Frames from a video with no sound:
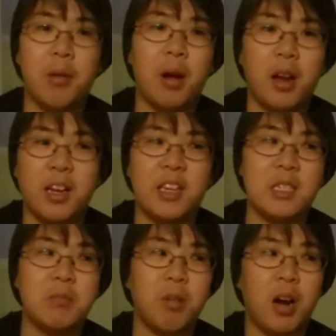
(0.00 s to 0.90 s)
I
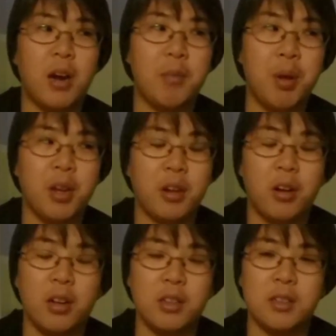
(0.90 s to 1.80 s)
guess my opinion
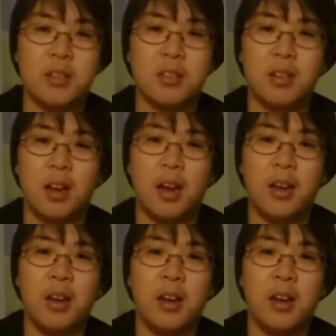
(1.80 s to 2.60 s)
on it is just that